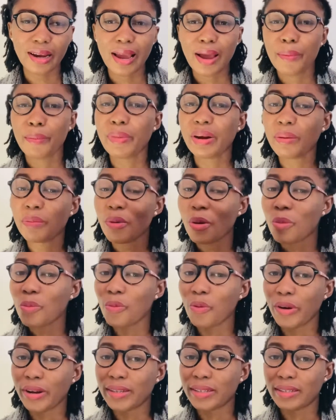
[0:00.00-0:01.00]
minimum
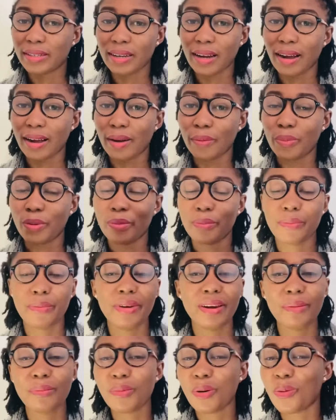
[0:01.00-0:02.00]
wage job,
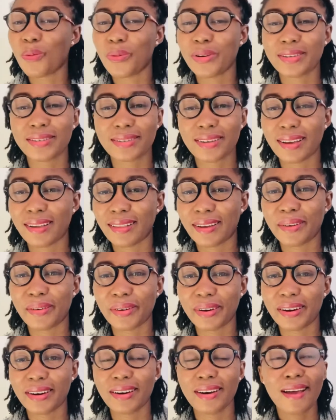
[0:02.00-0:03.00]
minimum wage
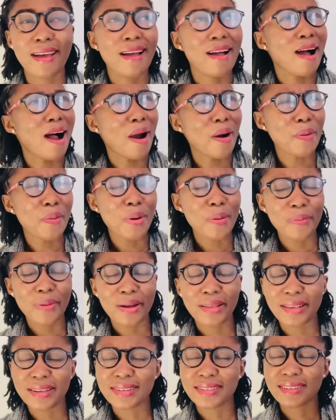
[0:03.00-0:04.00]
salary. I remember
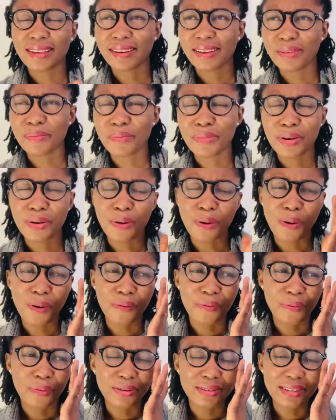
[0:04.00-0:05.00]
they started me off,
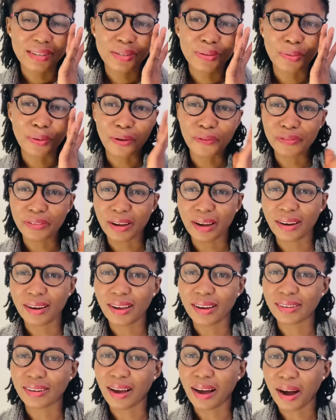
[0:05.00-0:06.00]
was it $12
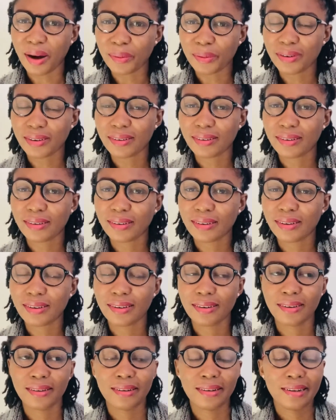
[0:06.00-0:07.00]
an hour?
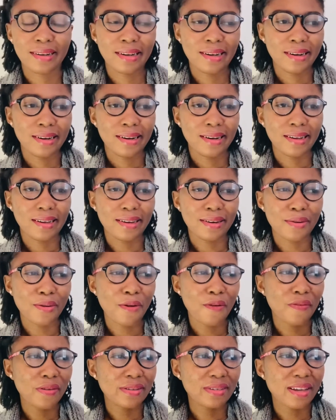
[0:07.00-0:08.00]
And
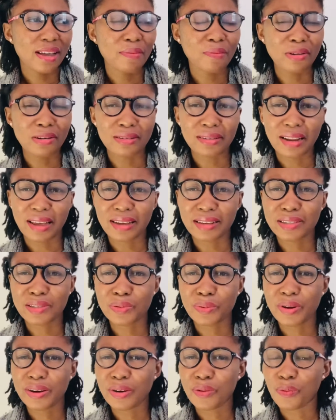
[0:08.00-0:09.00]
overtime was like
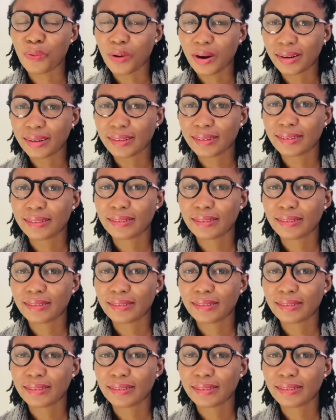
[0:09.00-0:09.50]
21.